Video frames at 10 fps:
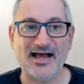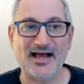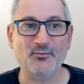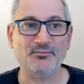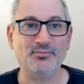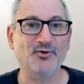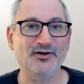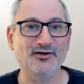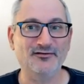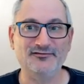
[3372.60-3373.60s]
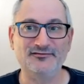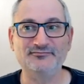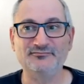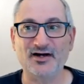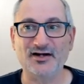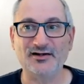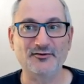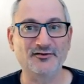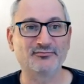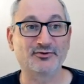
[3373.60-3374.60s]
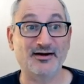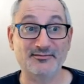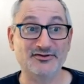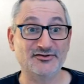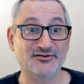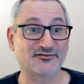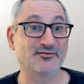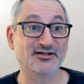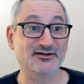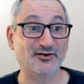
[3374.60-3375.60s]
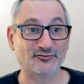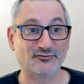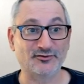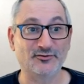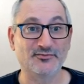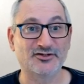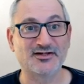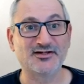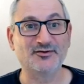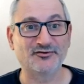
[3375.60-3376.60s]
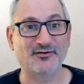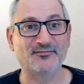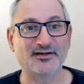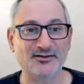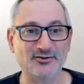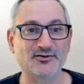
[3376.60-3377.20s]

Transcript: output of a load of parameters from an industrial machine or something.